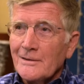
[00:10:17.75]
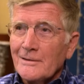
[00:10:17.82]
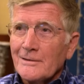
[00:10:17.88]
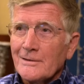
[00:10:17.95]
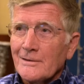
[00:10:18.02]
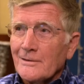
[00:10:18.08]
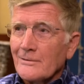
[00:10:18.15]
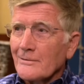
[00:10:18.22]

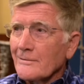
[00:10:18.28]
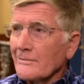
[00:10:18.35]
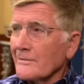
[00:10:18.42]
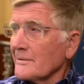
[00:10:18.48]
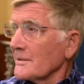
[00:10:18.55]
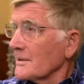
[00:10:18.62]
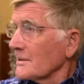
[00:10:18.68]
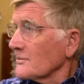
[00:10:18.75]
And I thought, oh
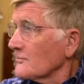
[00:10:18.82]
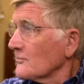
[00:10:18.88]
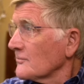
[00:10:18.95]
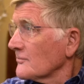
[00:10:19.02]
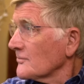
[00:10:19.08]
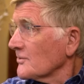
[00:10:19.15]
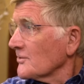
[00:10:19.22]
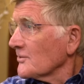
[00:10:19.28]
God,
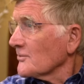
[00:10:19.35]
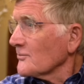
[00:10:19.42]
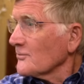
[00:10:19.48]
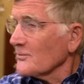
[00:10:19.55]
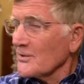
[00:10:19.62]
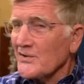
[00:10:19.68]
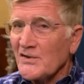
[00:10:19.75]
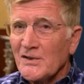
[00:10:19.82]
you know,
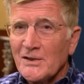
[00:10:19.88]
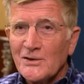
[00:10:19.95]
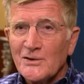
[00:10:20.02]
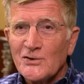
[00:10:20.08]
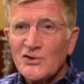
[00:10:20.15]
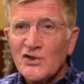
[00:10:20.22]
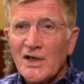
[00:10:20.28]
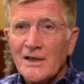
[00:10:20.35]
what's he
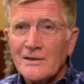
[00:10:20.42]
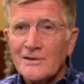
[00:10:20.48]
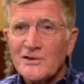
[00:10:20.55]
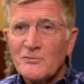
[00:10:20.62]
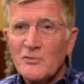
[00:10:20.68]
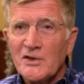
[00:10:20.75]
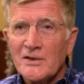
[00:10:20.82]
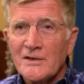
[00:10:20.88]
gonna
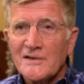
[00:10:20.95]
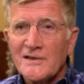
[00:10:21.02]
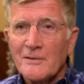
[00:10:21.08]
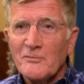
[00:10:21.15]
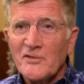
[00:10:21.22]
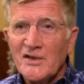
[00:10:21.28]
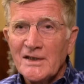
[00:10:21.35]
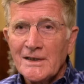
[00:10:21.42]
challenge me because
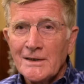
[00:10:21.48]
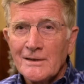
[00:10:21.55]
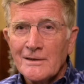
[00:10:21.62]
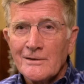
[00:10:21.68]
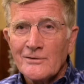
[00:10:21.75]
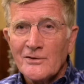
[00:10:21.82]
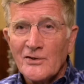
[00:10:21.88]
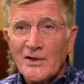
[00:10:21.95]
I'm digging
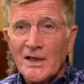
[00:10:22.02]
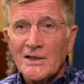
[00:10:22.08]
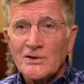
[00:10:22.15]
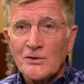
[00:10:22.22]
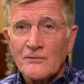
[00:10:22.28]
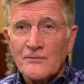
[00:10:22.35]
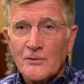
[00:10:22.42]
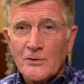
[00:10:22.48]
here in the
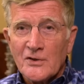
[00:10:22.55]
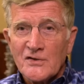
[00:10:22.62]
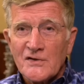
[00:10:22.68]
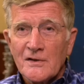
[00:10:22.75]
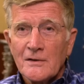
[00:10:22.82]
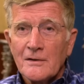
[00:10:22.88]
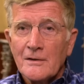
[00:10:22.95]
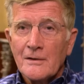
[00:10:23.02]
national
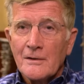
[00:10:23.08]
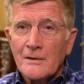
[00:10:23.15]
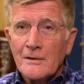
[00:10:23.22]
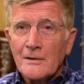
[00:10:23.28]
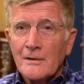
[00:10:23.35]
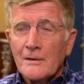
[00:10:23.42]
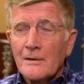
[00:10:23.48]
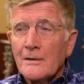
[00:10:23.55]
forest?
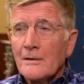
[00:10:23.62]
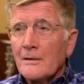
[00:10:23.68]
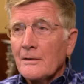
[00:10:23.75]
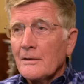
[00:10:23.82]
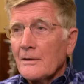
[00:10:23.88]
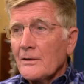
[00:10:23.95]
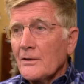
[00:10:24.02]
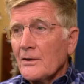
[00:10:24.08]

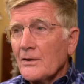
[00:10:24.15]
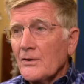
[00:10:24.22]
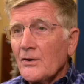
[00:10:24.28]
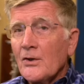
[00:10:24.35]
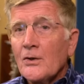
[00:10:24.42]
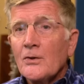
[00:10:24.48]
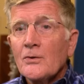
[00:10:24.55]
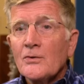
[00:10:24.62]
And
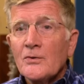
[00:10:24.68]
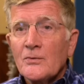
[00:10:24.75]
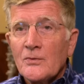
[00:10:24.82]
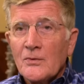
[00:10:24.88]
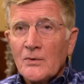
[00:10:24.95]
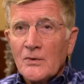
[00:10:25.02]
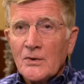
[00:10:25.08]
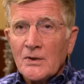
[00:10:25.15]
no,
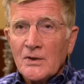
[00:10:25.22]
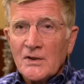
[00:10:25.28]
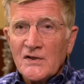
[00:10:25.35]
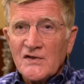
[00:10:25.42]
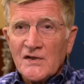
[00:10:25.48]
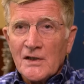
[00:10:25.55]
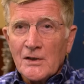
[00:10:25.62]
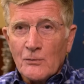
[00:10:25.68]
he
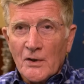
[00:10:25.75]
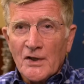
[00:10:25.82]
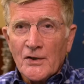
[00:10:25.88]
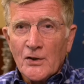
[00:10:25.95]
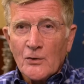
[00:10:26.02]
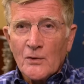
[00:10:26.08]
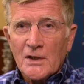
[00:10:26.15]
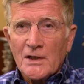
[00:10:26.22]
said he wanted to
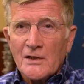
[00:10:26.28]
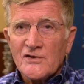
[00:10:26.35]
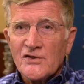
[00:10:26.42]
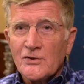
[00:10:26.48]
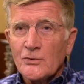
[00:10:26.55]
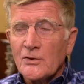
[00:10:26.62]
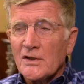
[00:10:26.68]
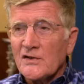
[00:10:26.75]
know what I was
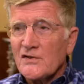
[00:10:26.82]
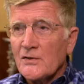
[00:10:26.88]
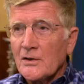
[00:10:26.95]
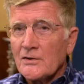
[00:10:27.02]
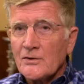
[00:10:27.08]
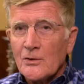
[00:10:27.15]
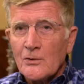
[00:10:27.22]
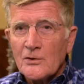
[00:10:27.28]
doing, so
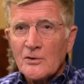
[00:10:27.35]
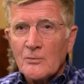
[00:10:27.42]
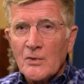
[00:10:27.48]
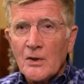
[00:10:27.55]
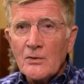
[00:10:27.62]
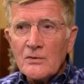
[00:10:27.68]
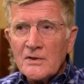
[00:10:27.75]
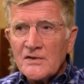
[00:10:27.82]
I told him.
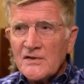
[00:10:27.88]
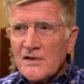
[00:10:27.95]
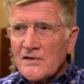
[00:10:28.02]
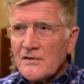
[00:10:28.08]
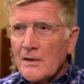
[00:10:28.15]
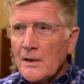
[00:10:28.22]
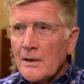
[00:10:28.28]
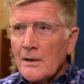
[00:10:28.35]
Oh, he
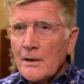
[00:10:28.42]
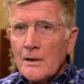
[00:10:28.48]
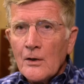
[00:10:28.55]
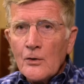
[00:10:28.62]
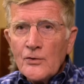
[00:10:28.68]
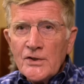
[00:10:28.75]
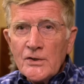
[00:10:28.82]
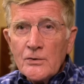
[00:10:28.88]
says,
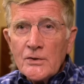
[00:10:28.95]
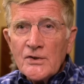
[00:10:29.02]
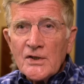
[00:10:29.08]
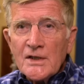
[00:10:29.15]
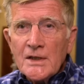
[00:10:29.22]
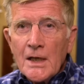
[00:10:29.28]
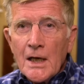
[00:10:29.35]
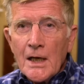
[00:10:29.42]
oh, you're the
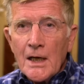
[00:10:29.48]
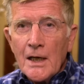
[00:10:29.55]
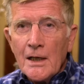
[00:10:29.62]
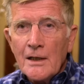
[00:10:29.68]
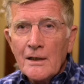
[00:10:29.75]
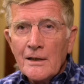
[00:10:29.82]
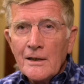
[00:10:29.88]
guy.